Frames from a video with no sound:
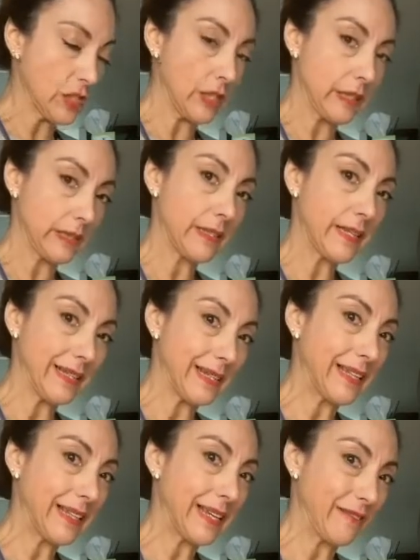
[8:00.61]
it and
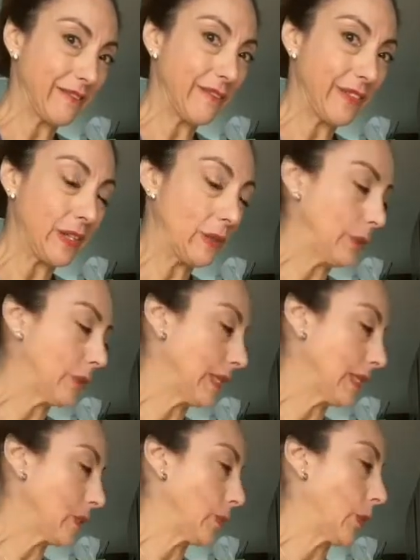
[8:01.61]
I can feel that
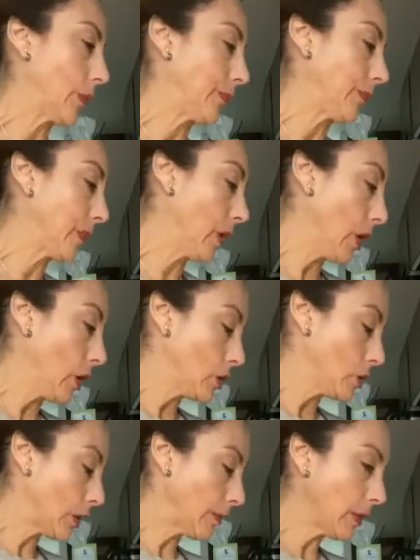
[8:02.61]
it's warm.
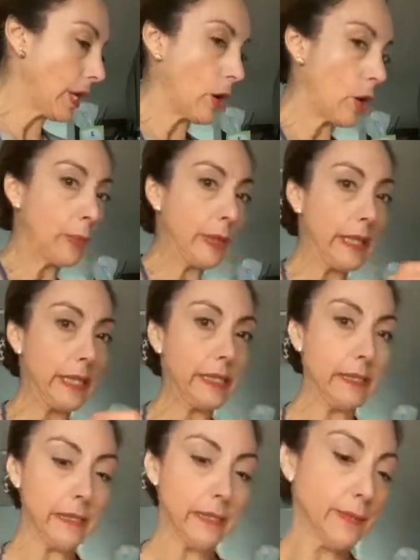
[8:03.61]
So I'm gonna open
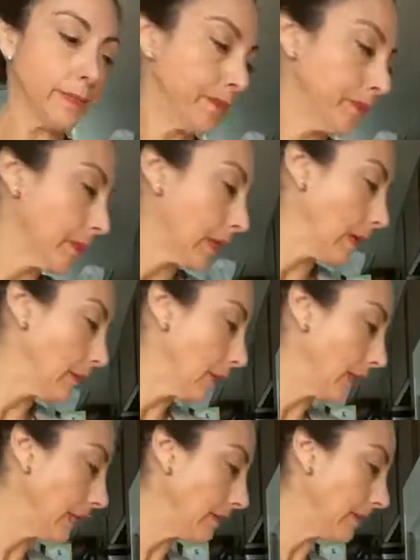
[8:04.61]
it. I'm
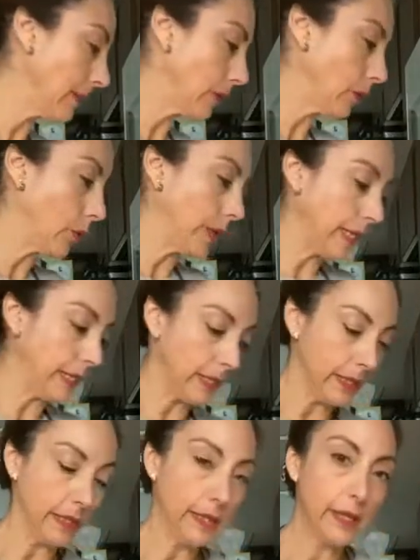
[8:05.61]
gonna give it a quick
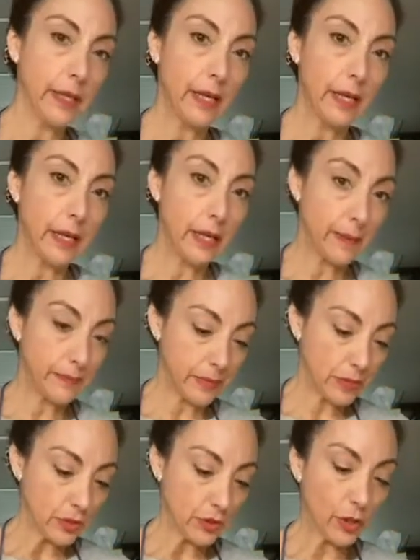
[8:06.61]

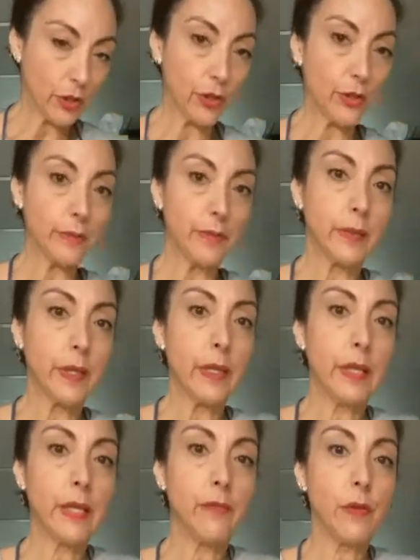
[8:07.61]
stir.
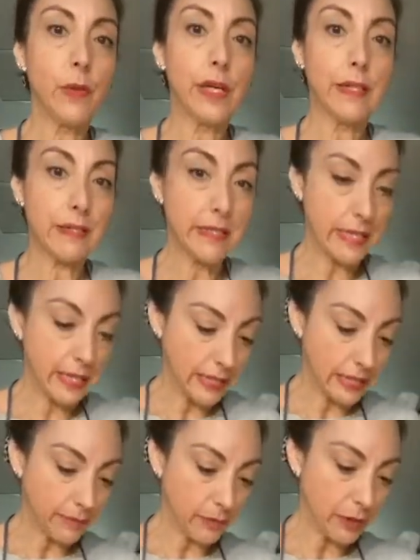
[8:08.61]
If you can see,
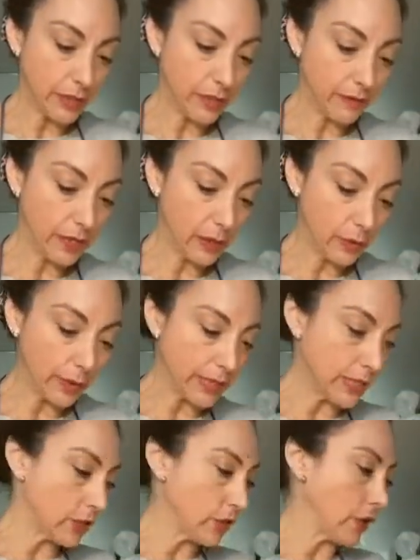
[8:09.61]
I'm gonna give it a quick
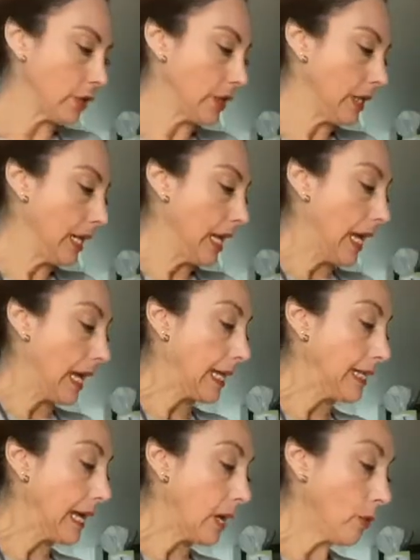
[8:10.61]
stir.
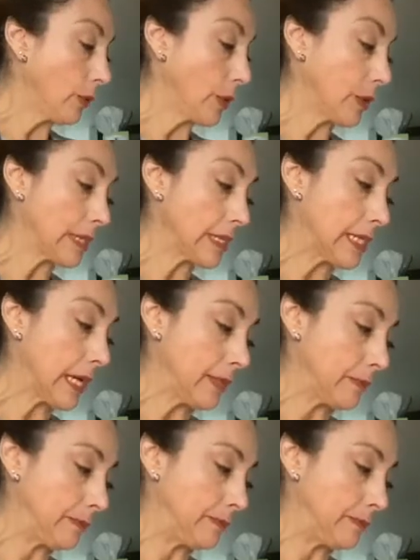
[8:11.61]
And now we're gonna start